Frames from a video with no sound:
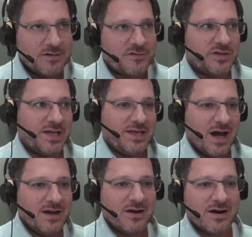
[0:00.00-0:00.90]
for the
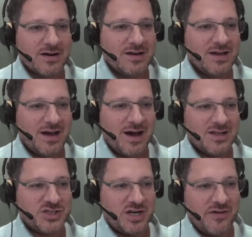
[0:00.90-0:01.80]
younger
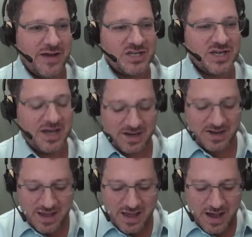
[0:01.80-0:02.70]
generation,
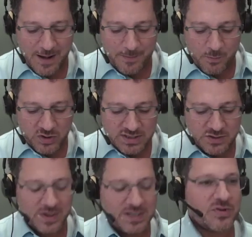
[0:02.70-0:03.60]
more than
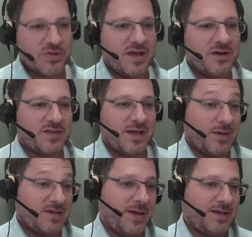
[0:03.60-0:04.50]
20% of them
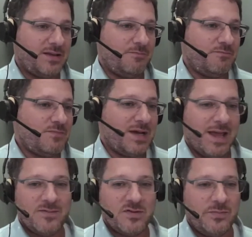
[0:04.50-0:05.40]
expect that
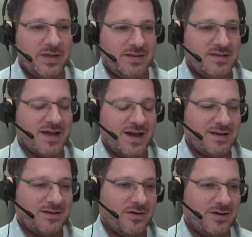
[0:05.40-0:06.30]
claims to be
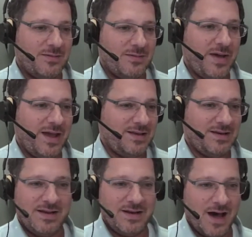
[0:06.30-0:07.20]
decided on and paid
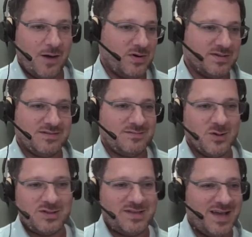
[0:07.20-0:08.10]
in hours,
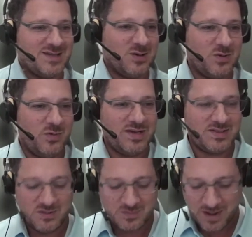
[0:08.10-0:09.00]
not days, wow, not
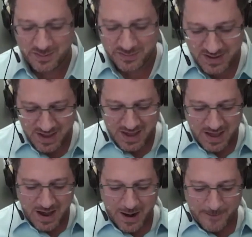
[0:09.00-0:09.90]
weeks, not months.
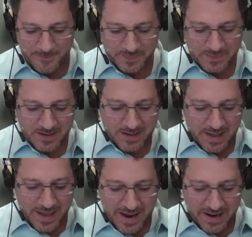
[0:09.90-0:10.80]

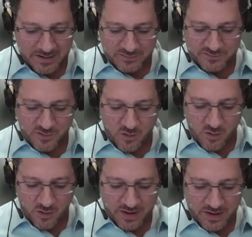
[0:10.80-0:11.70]
And
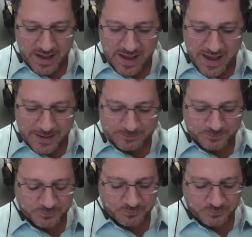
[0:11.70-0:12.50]
for and